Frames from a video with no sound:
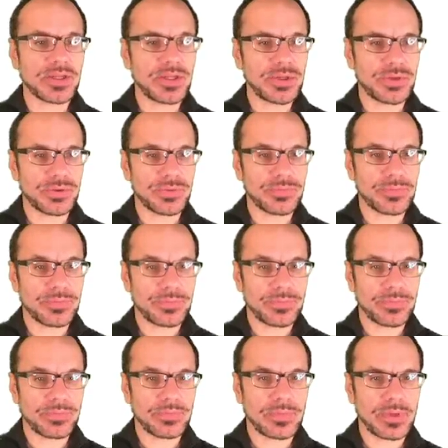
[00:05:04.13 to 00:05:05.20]
do.
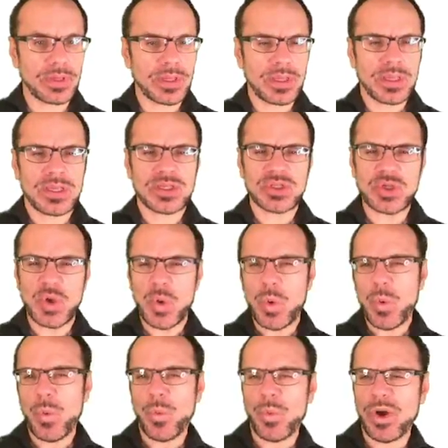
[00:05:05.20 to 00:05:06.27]
So
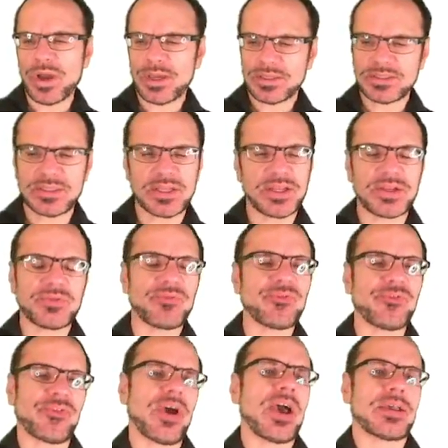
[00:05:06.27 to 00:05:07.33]
why isn't it
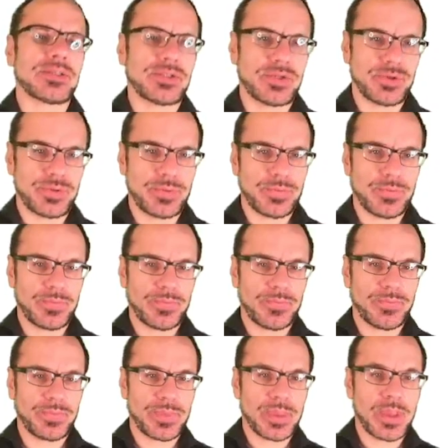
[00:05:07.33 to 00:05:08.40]
faster?
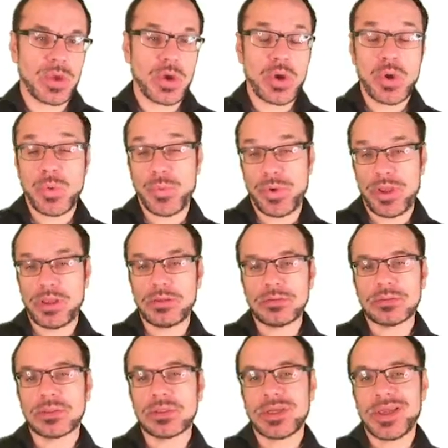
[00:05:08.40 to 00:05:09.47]

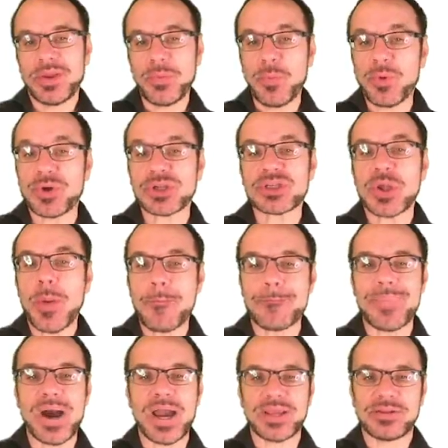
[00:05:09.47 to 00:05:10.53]
Well, it works
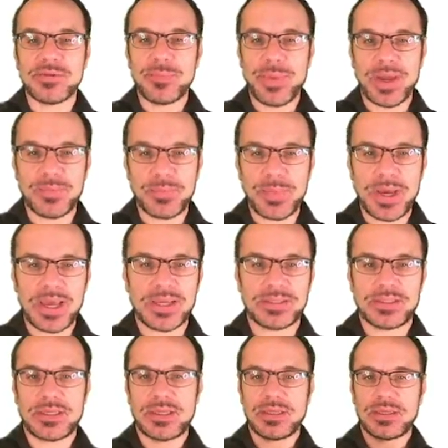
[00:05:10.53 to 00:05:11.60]
byte by
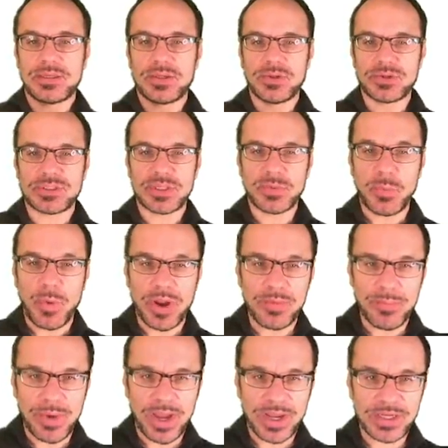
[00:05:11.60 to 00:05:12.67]
byte. It looks at
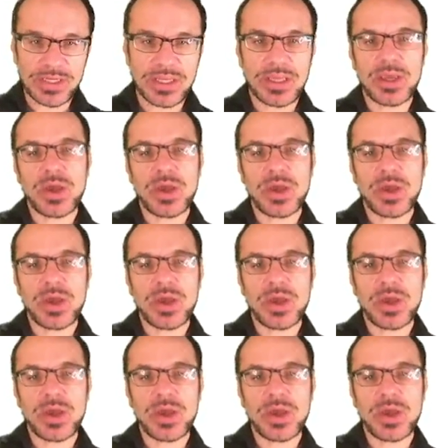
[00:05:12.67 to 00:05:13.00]
one byte,